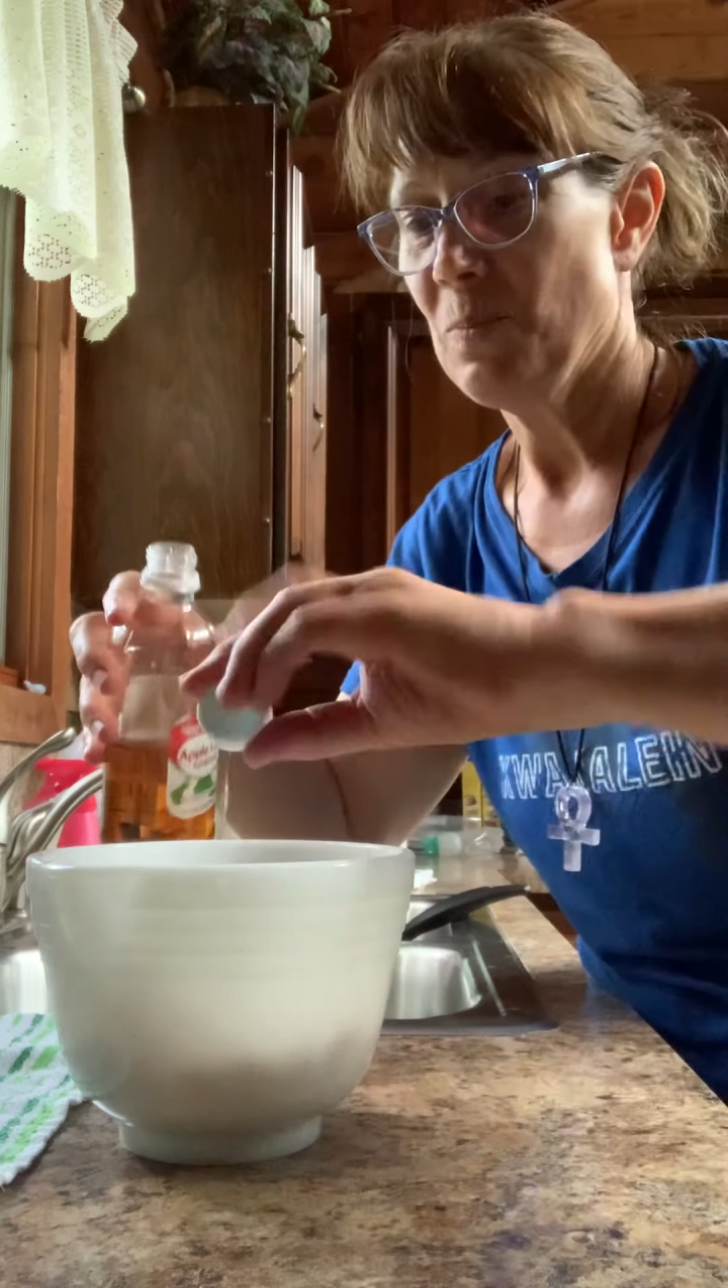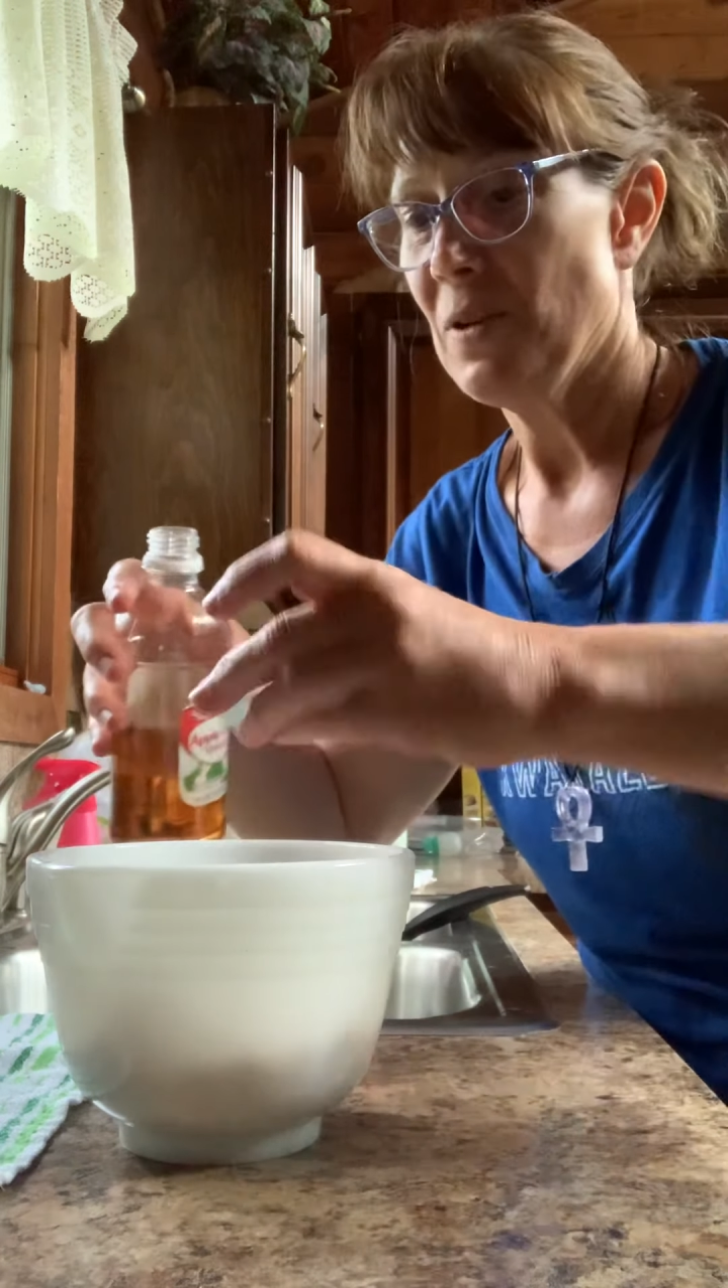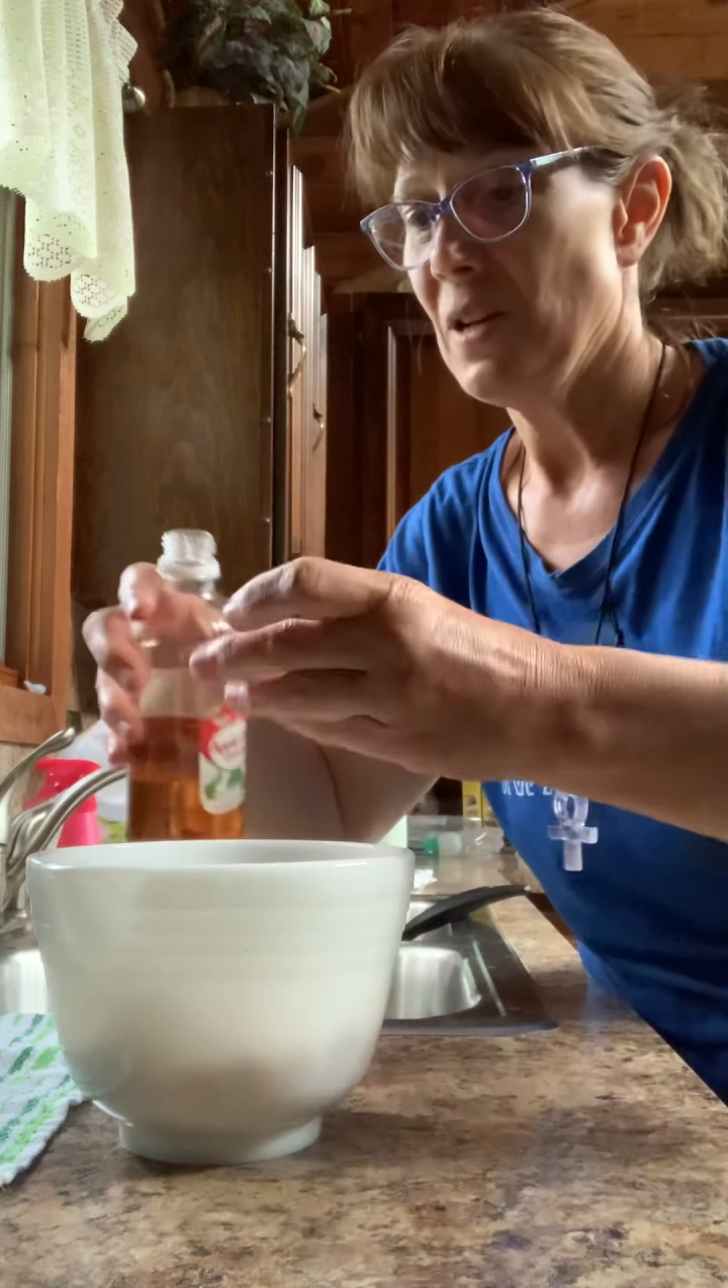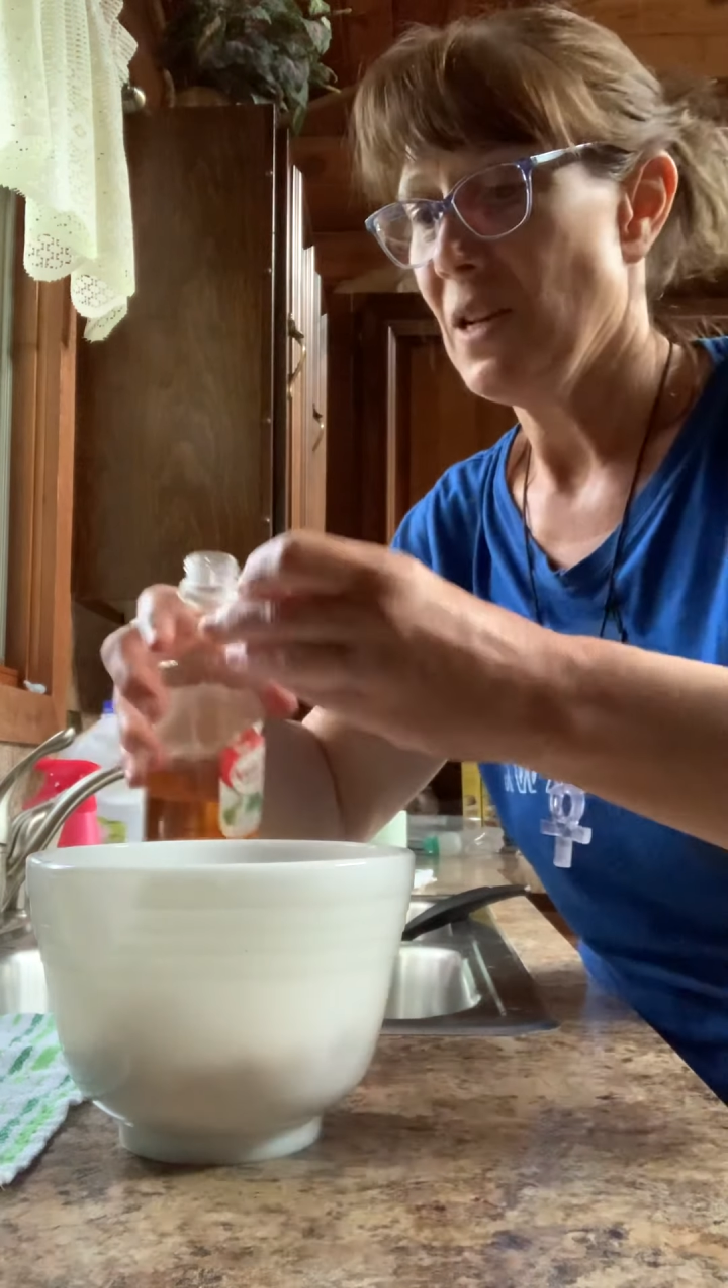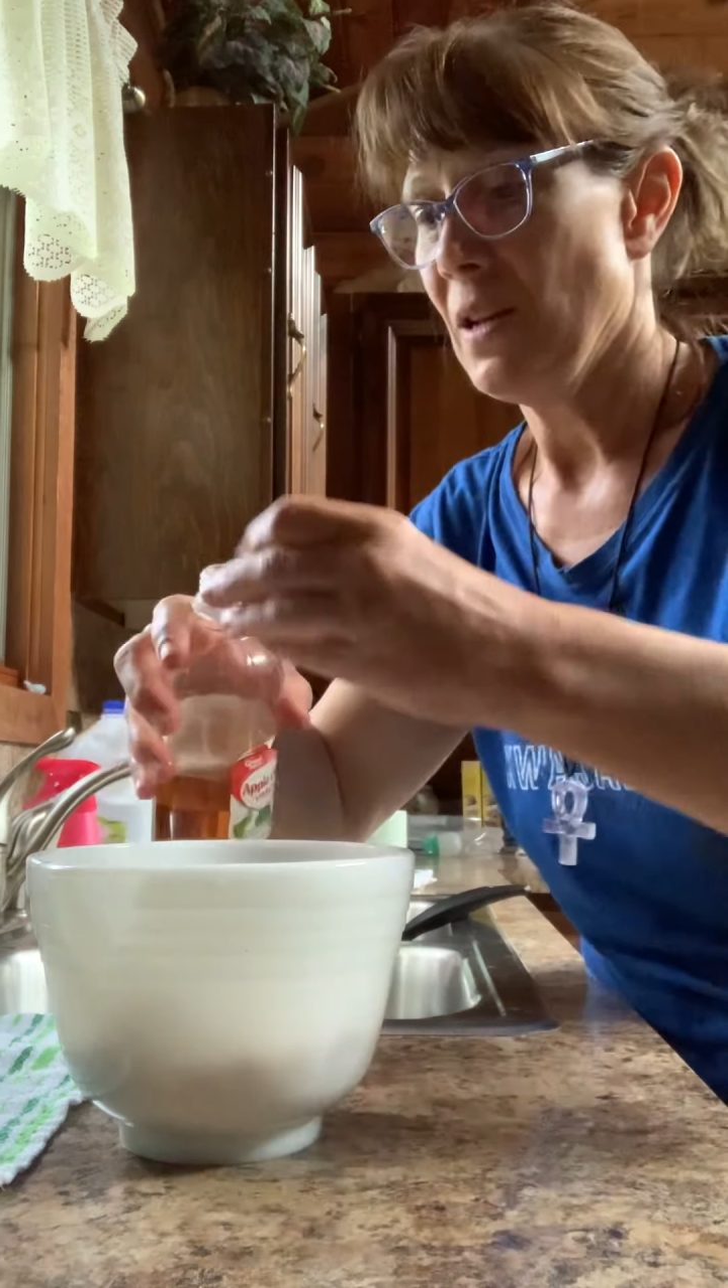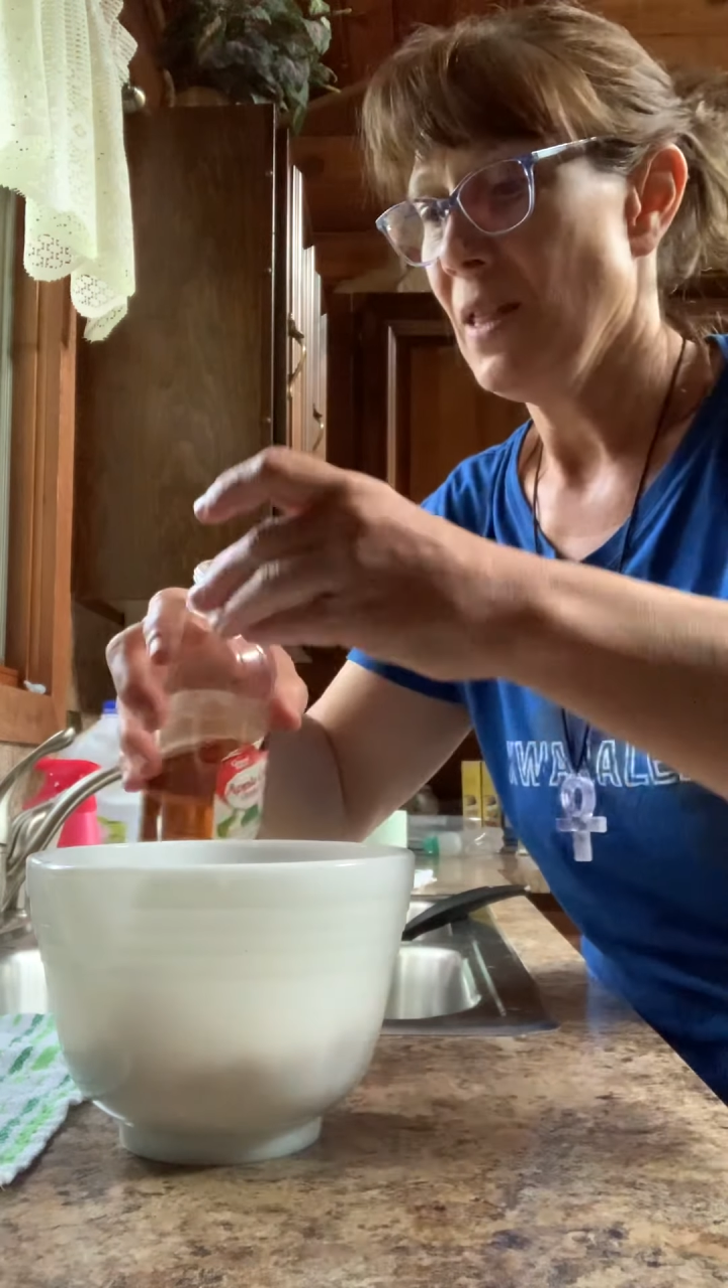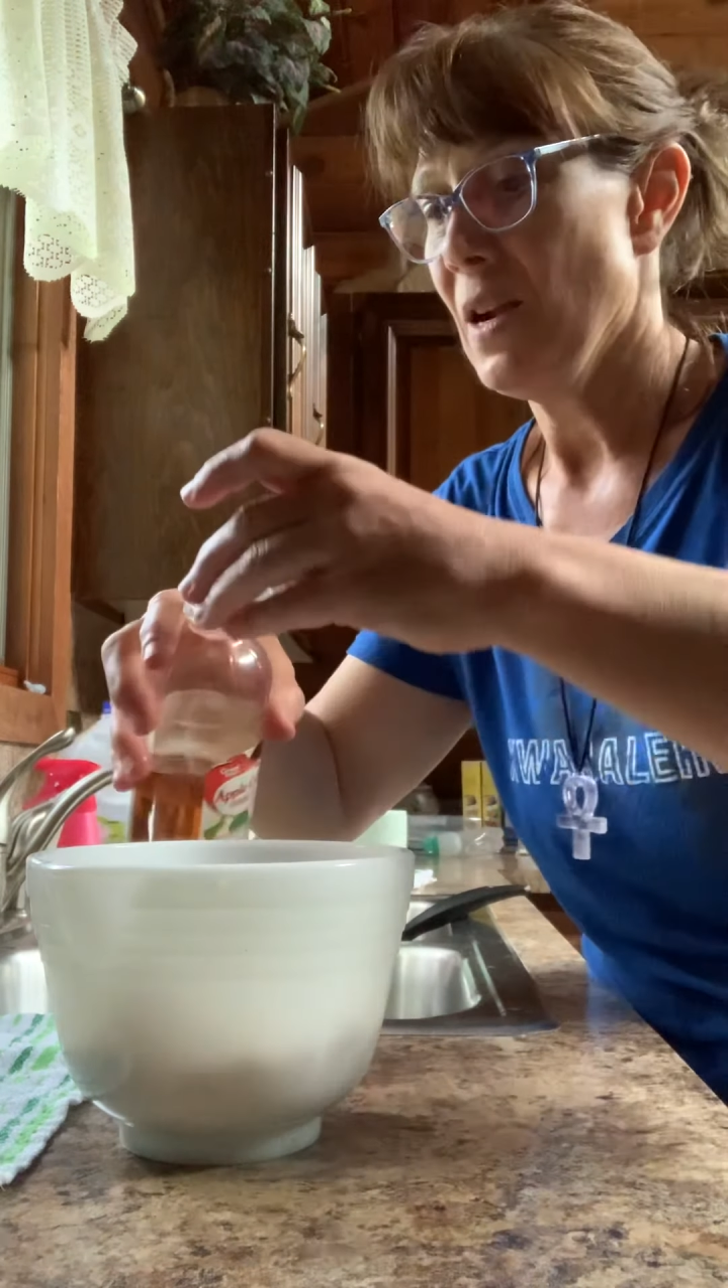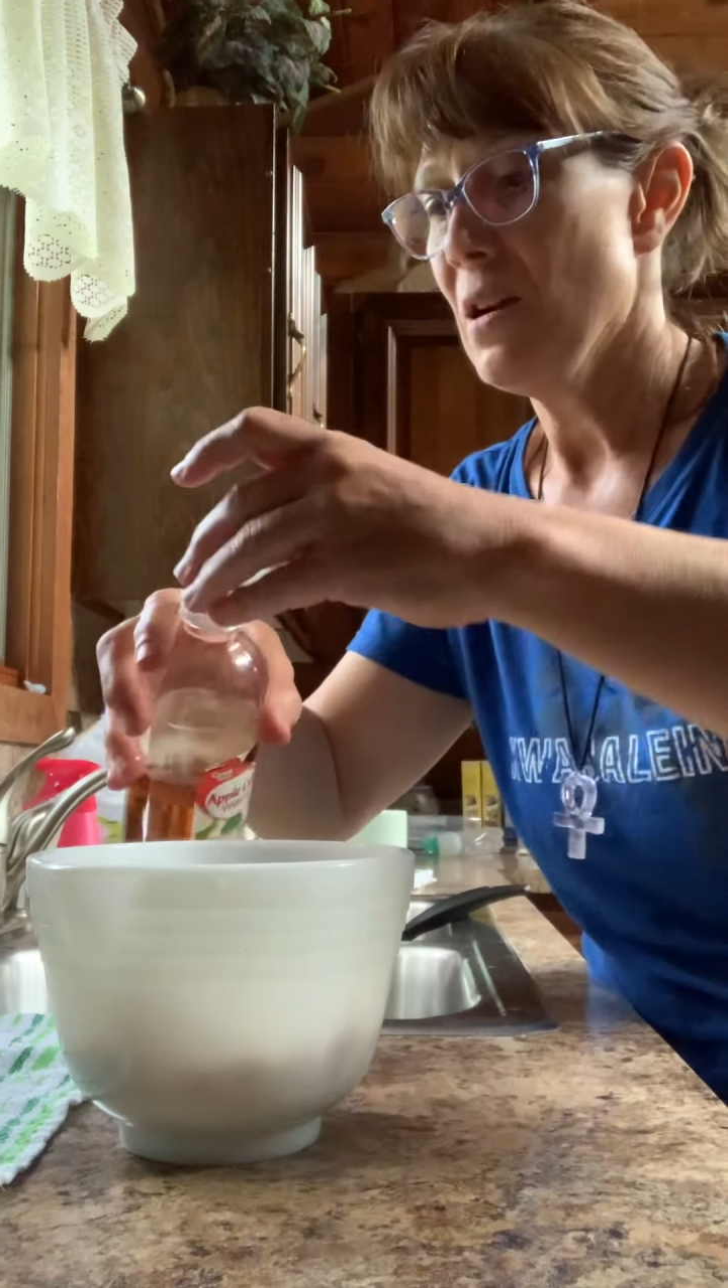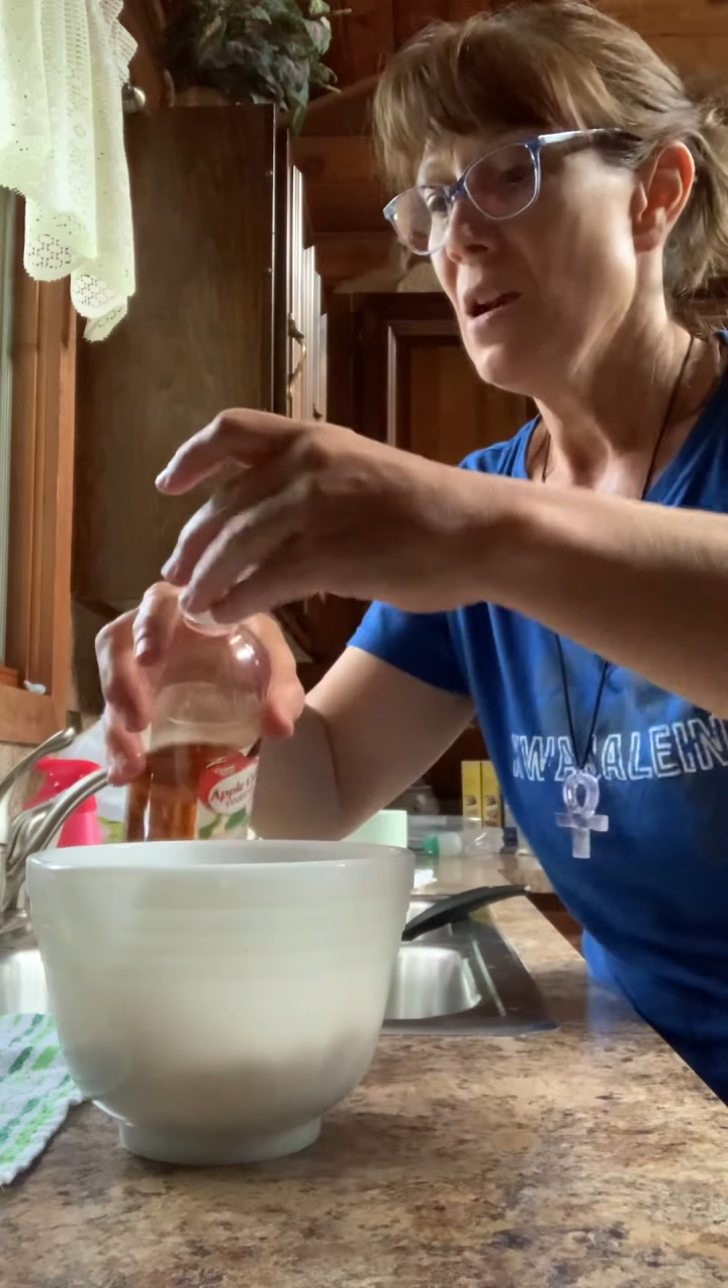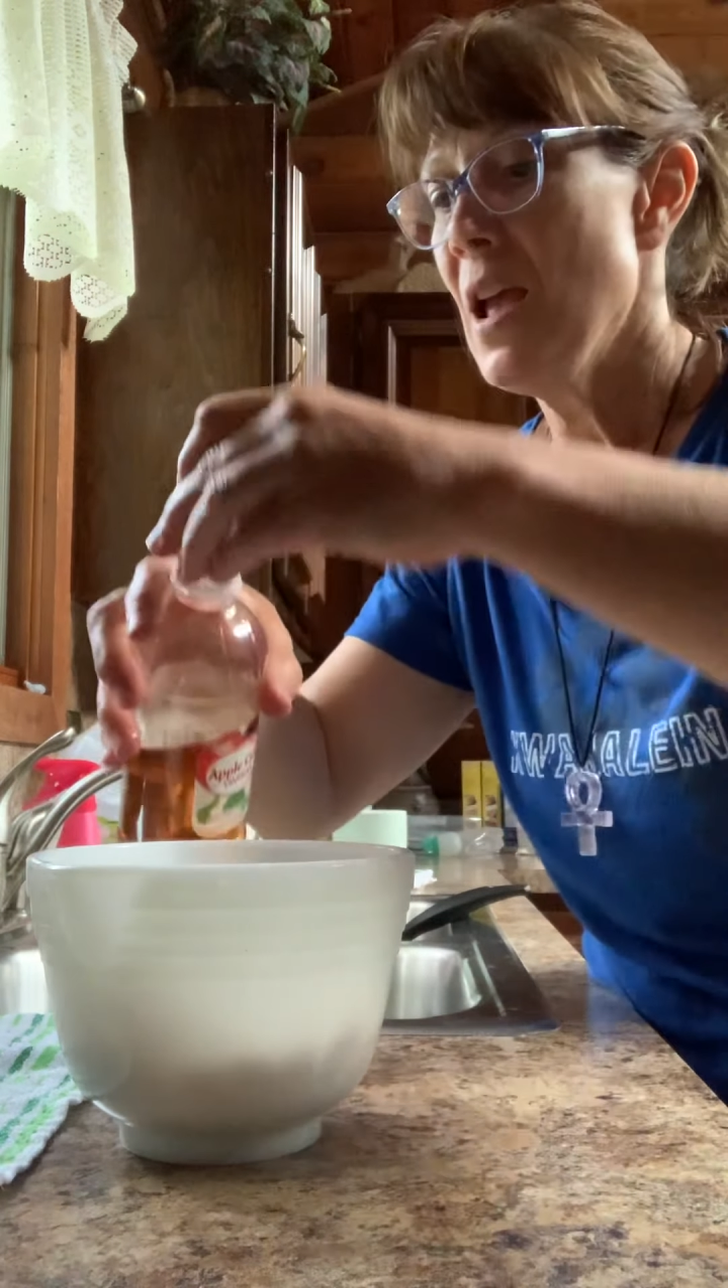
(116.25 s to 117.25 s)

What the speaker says: put it on there.